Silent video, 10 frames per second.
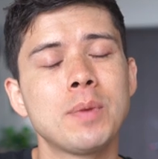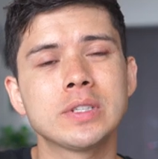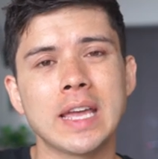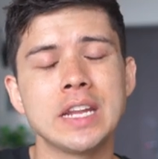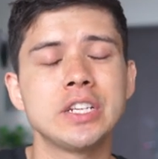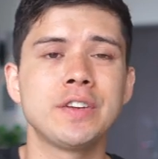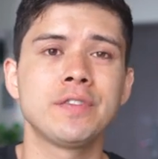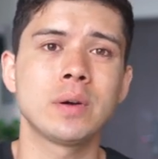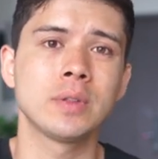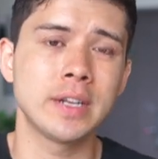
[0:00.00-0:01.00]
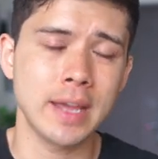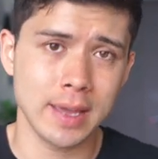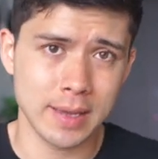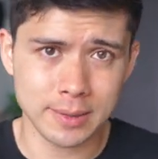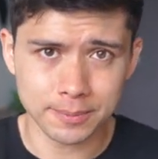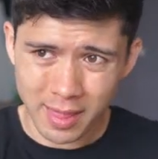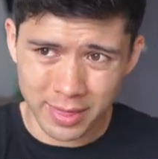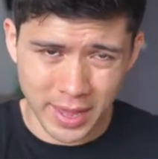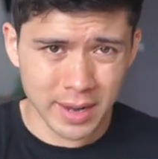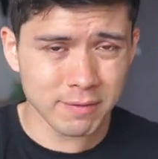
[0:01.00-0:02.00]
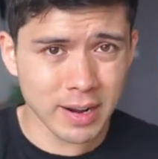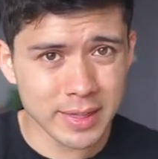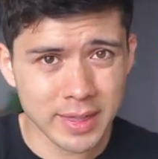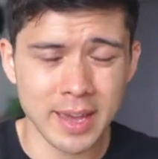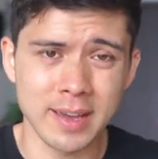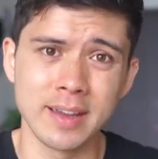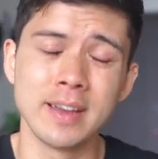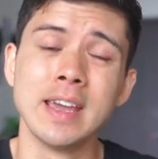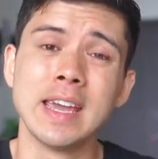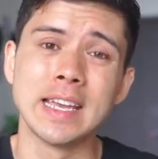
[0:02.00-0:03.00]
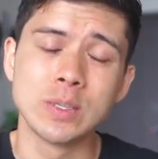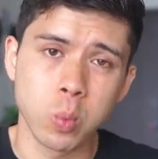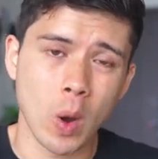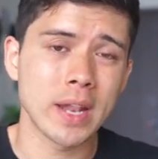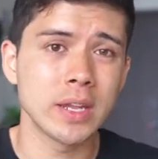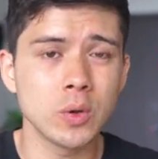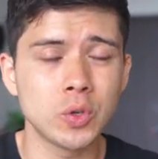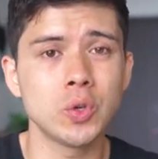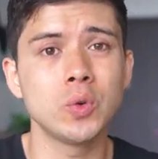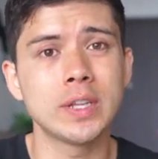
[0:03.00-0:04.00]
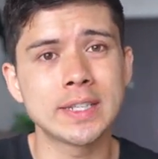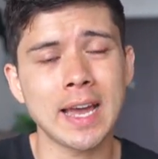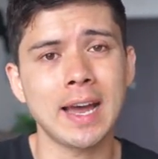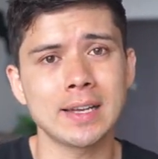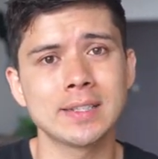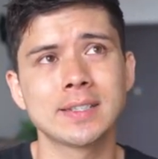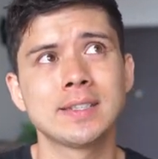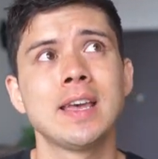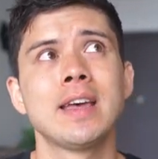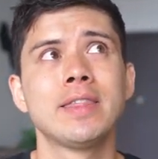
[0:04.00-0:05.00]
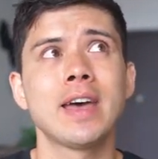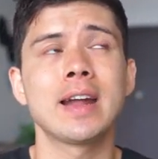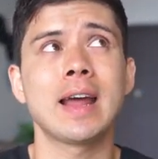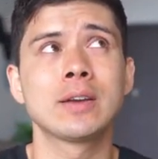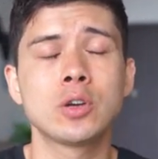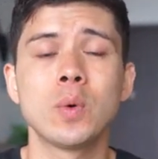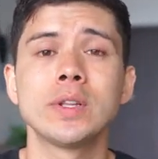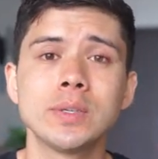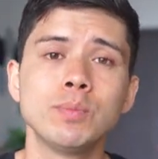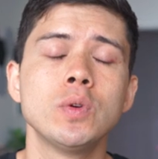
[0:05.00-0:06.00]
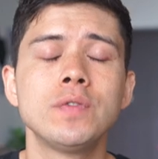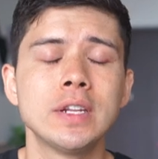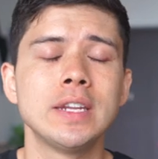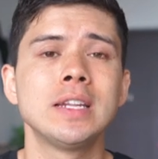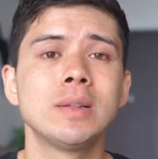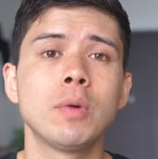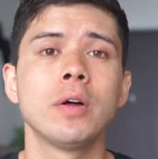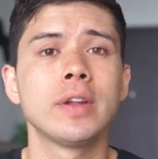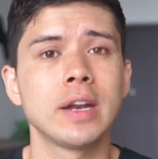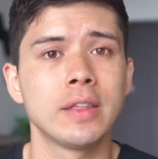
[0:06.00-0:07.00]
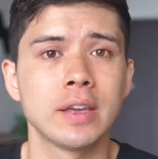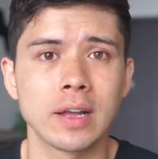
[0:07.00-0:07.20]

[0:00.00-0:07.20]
most energy throughout the day, that right there is when you do the tasks that are going to move the needle more than anything